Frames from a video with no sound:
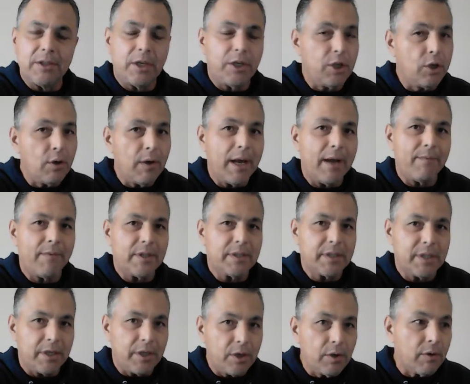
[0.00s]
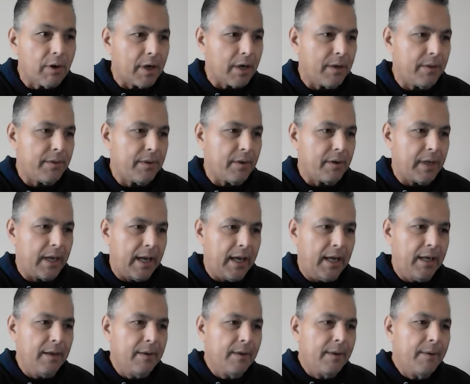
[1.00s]
the new heavens, the new earth,
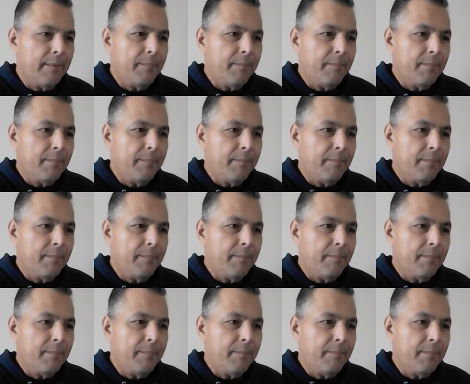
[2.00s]
okay?